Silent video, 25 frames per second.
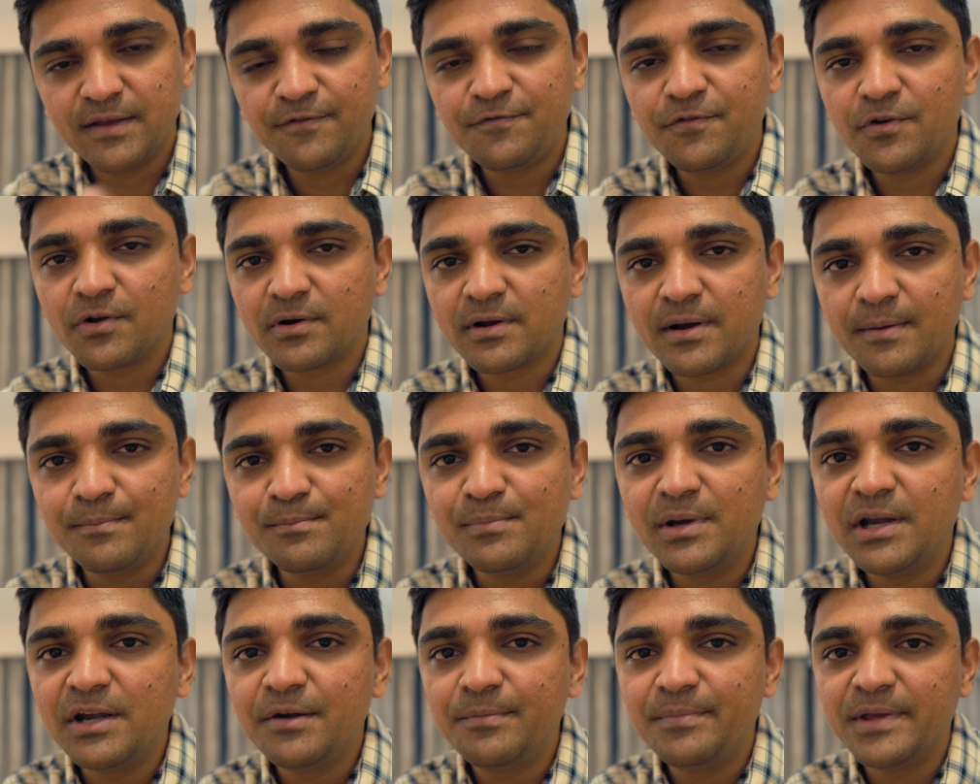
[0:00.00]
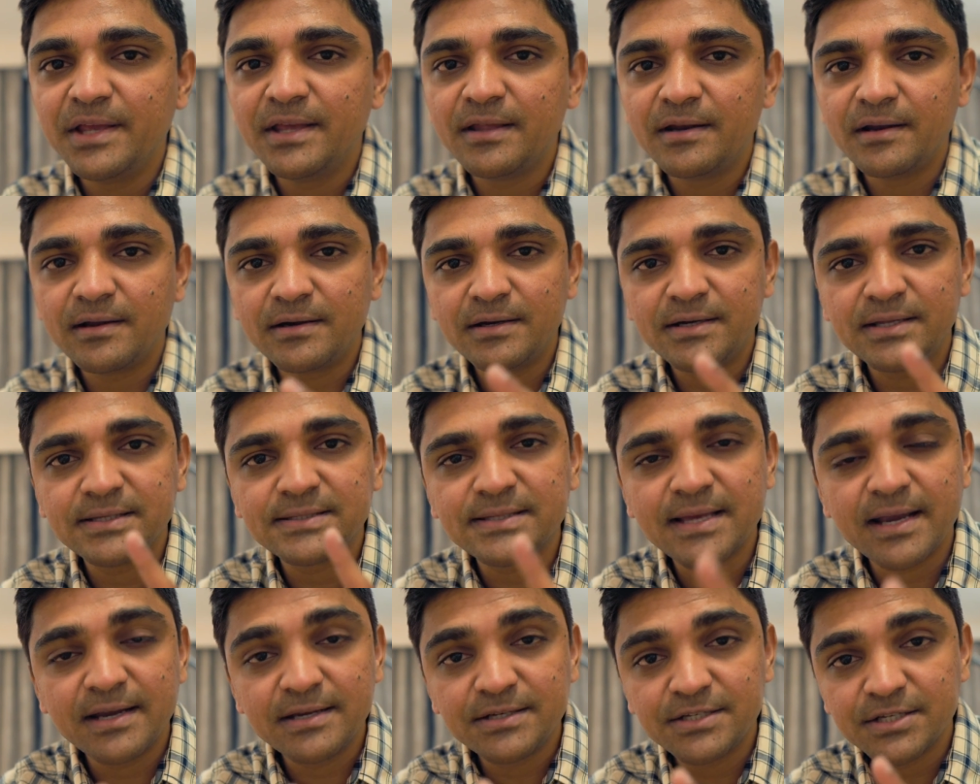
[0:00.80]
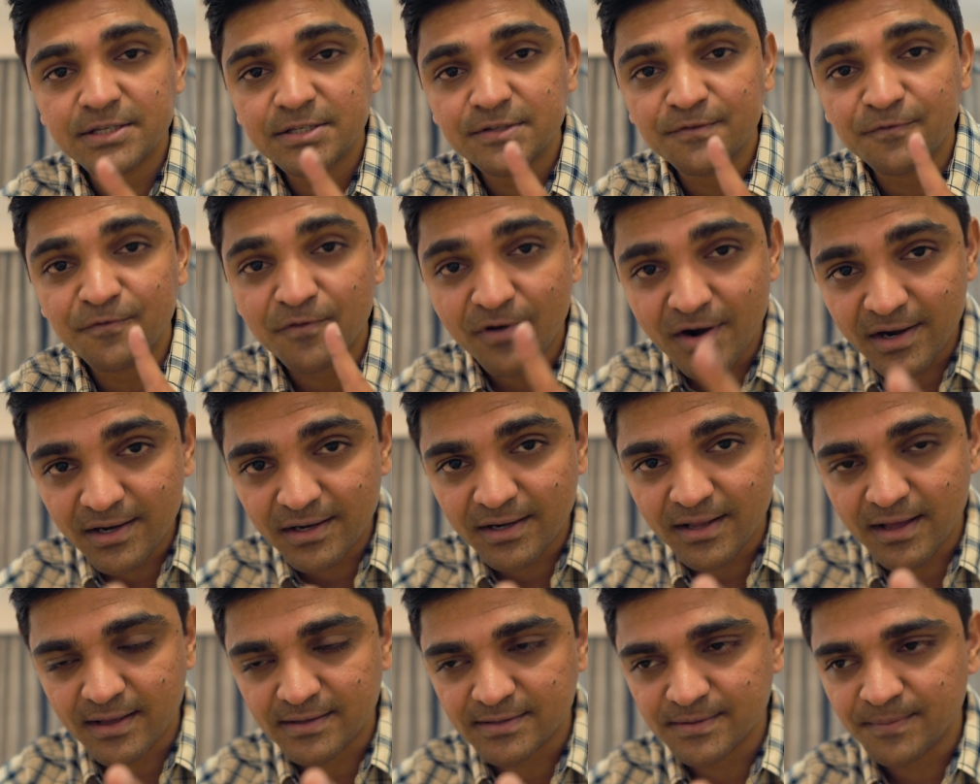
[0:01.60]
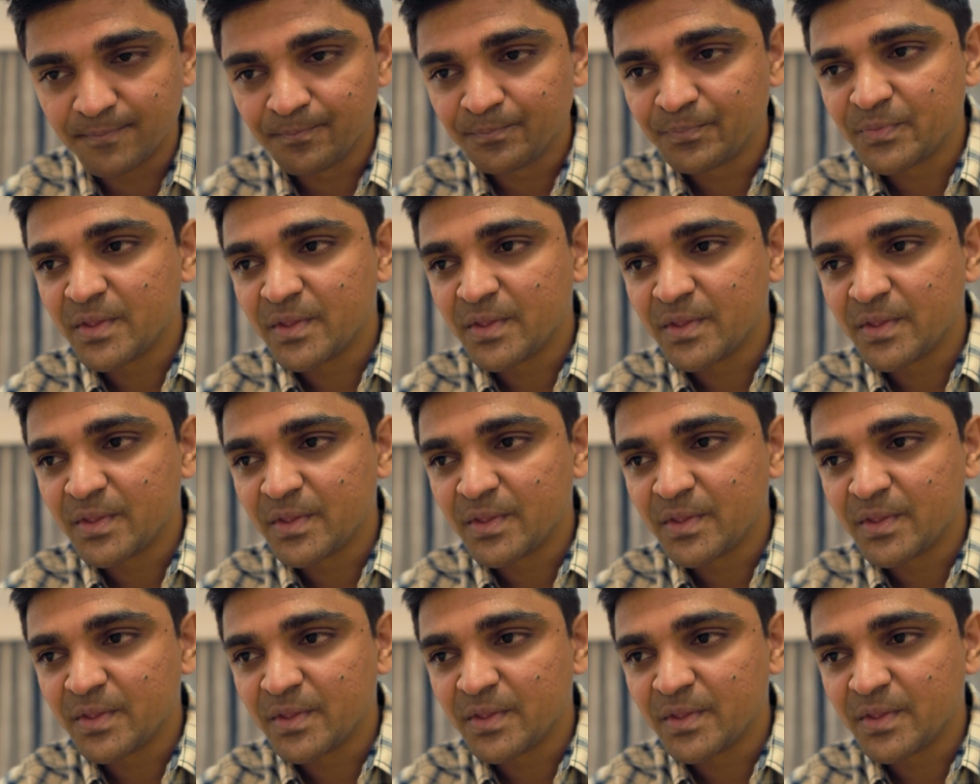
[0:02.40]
If you're a complete beginner, decide just one task,